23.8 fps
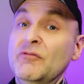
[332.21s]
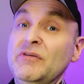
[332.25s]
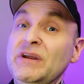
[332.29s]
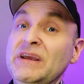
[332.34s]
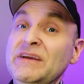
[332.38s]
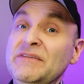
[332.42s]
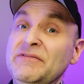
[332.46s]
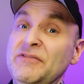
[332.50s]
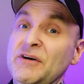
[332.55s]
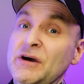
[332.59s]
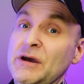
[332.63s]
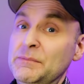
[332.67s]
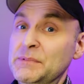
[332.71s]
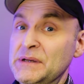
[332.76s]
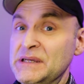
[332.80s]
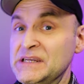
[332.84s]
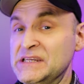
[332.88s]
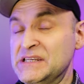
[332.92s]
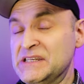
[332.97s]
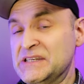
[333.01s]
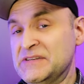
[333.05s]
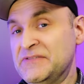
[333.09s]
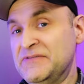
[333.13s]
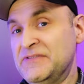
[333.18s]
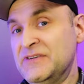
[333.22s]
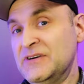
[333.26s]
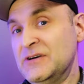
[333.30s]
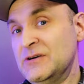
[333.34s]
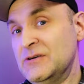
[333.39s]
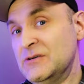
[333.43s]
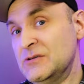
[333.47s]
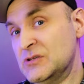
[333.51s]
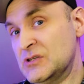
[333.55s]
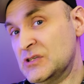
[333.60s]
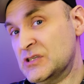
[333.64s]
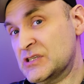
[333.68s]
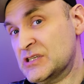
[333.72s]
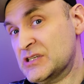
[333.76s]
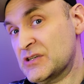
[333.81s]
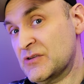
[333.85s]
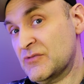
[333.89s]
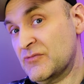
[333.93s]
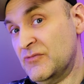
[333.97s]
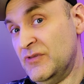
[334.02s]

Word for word: refurbished phones